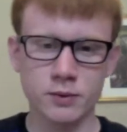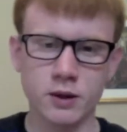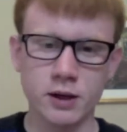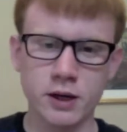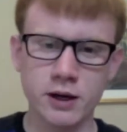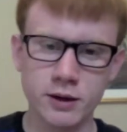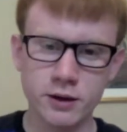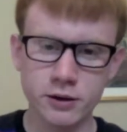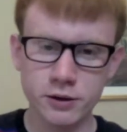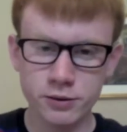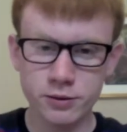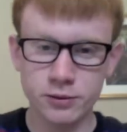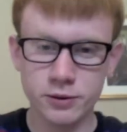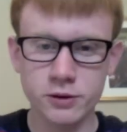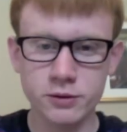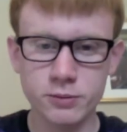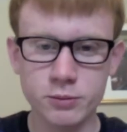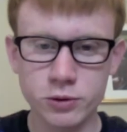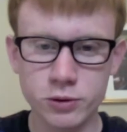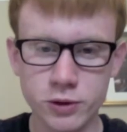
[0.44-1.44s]
Hello,
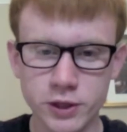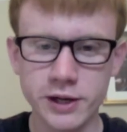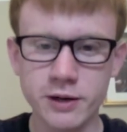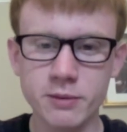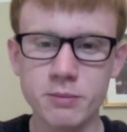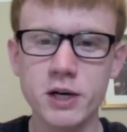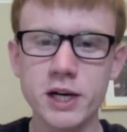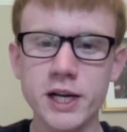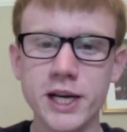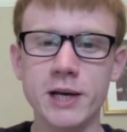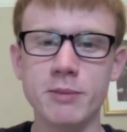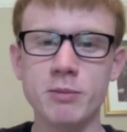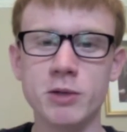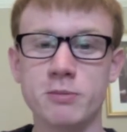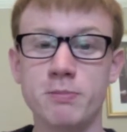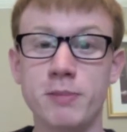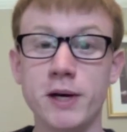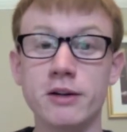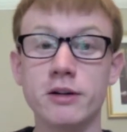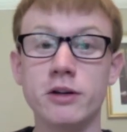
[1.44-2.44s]
good morning. My name
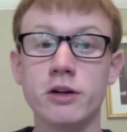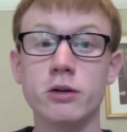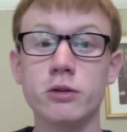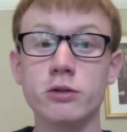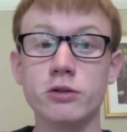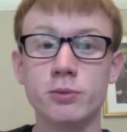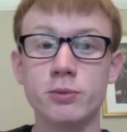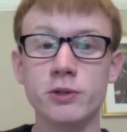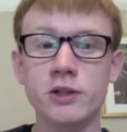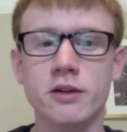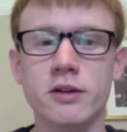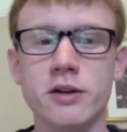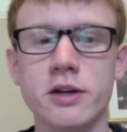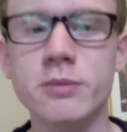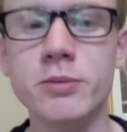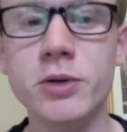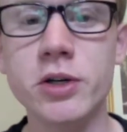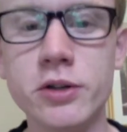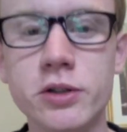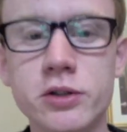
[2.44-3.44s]
is Ben Goldsmith, and
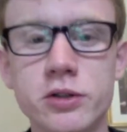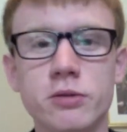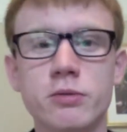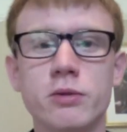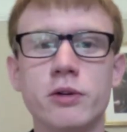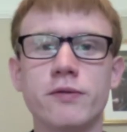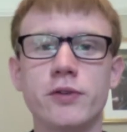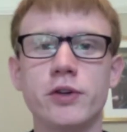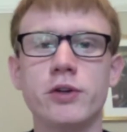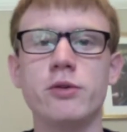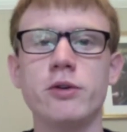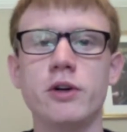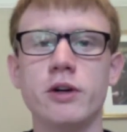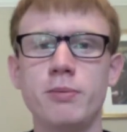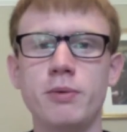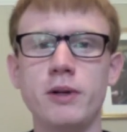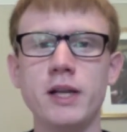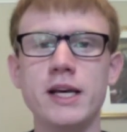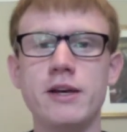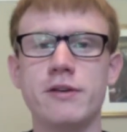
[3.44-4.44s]
I'm going to review a
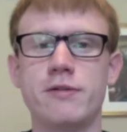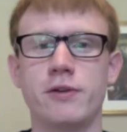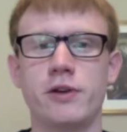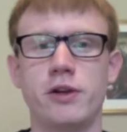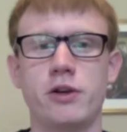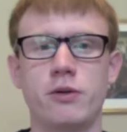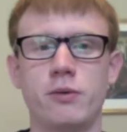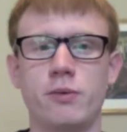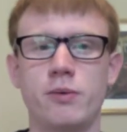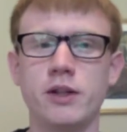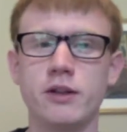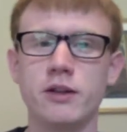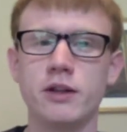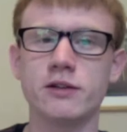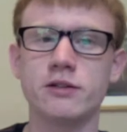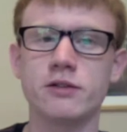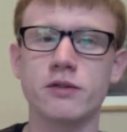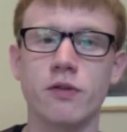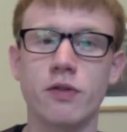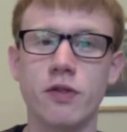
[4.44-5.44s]
play for you in
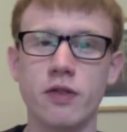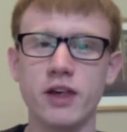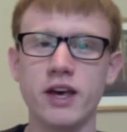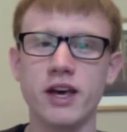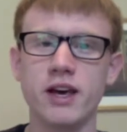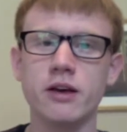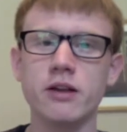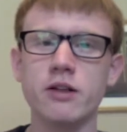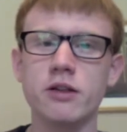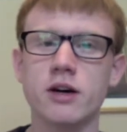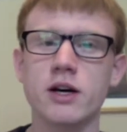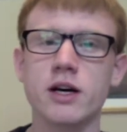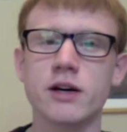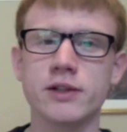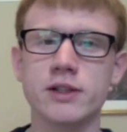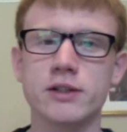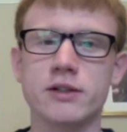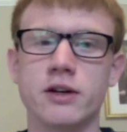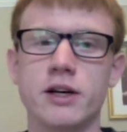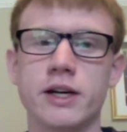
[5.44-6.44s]
this thing that I've
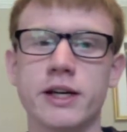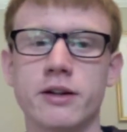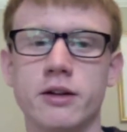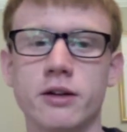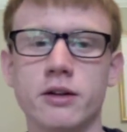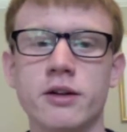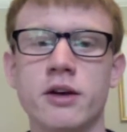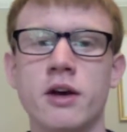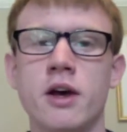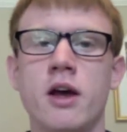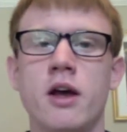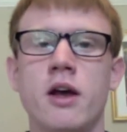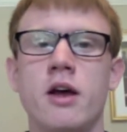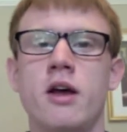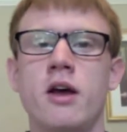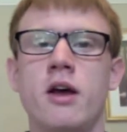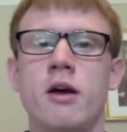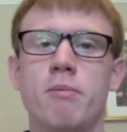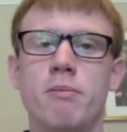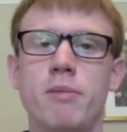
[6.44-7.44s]
entitled
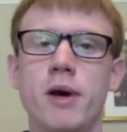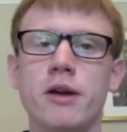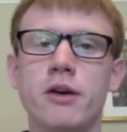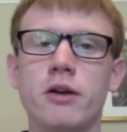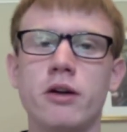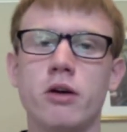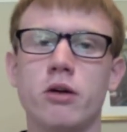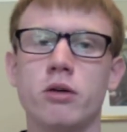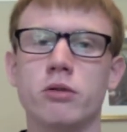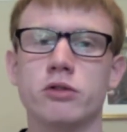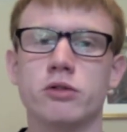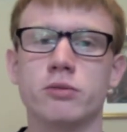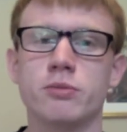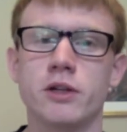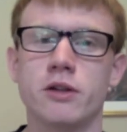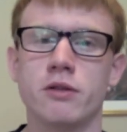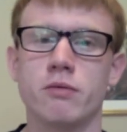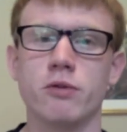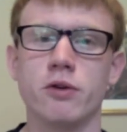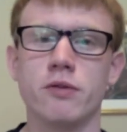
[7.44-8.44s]
Ben
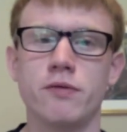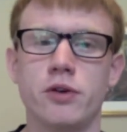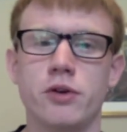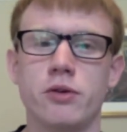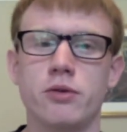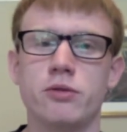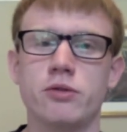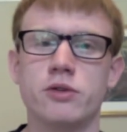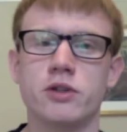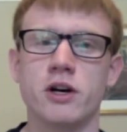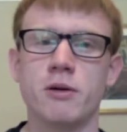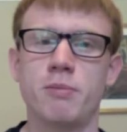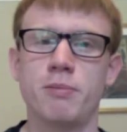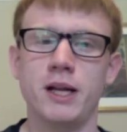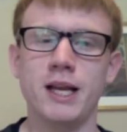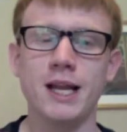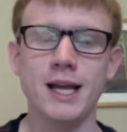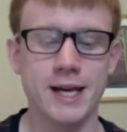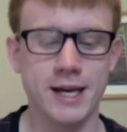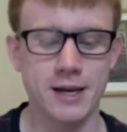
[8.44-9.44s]
Goldsmith Reviews a
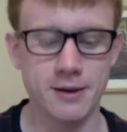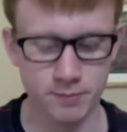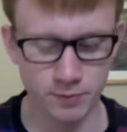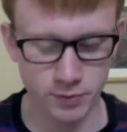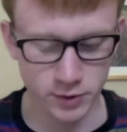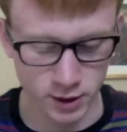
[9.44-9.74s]
Play.